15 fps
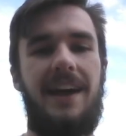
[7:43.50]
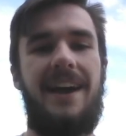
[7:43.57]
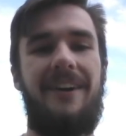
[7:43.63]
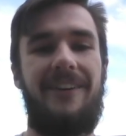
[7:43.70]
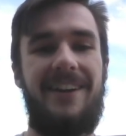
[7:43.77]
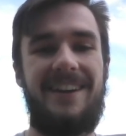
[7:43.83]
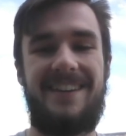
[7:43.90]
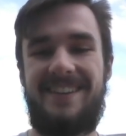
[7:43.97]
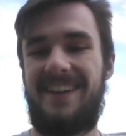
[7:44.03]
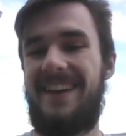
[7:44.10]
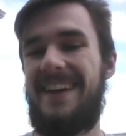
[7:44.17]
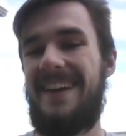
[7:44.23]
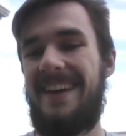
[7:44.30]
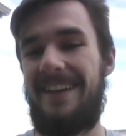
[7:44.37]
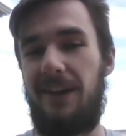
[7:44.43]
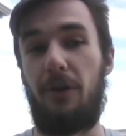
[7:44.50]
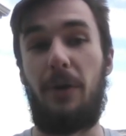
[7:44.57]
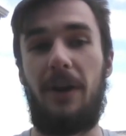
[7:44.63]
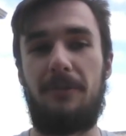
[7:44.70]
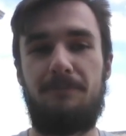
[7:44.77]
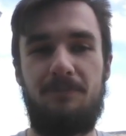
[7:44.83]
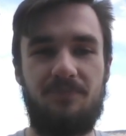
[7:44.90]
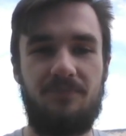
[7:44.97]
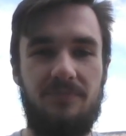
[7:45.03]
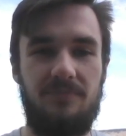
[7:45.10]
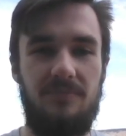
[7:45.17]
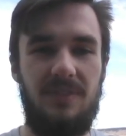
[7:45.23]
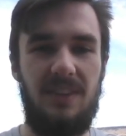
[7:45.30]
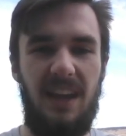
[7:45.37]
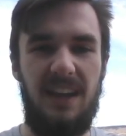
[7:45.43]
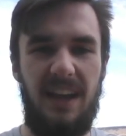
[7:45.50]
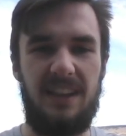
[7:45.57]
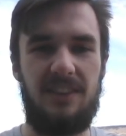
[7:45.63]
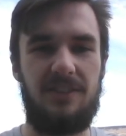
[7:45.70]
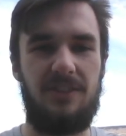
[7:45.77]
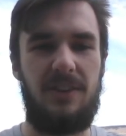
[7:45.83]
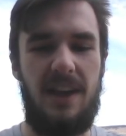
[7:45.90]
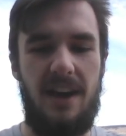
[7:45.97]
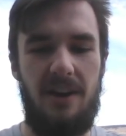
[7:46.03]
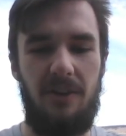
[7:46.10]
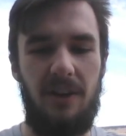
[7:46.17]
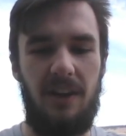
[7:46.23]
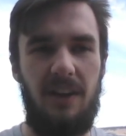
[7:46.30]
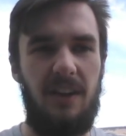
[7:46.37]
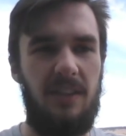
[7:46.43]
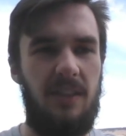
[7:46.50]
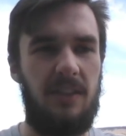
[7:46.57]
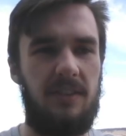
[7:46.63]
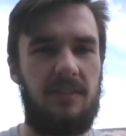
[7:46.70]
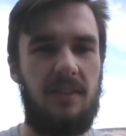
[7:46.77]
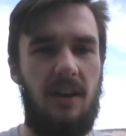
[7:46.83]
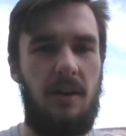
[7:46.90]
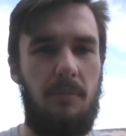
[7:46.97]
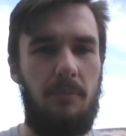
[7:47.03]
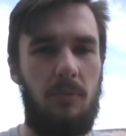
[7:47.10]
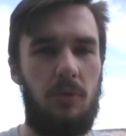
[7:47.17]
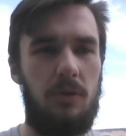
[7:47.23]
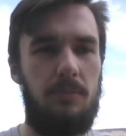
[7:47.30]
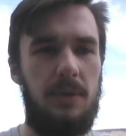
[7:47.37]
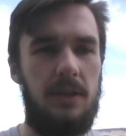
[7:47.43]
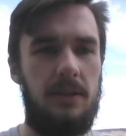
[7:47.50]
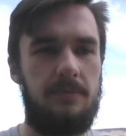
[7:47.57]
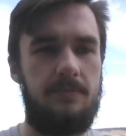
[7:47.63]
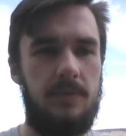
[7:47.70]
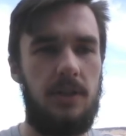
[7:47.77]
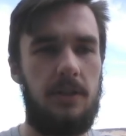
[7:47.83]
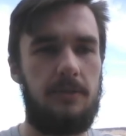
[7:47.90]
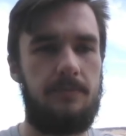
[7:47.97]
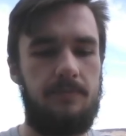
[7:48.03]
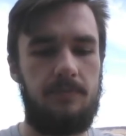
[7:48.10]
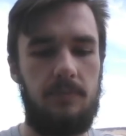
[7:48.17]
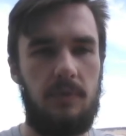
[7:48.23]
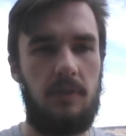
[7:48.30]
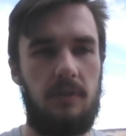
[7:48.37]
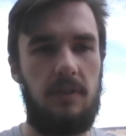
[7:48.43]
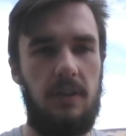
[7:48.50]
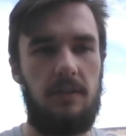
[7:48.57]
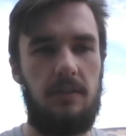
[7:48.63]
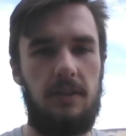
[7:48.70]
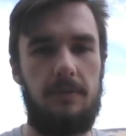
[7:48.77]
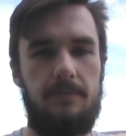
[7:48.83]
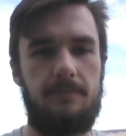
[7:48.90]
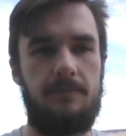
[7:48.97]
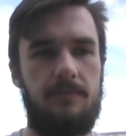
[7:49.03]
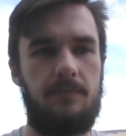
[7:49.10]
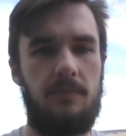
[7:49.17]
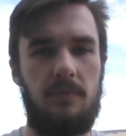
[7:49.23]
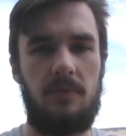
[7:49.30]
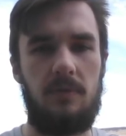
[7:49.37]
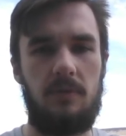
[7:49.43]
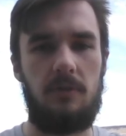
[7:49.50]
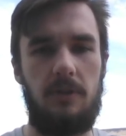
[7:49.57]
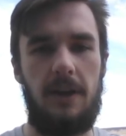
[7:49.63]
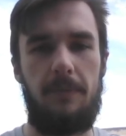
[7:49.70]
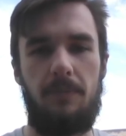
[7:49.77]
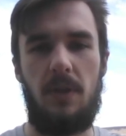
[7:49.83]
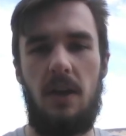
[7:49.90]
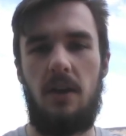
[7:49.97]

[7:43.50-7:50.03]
hours. There we go. And so now the sum would be, CC, right?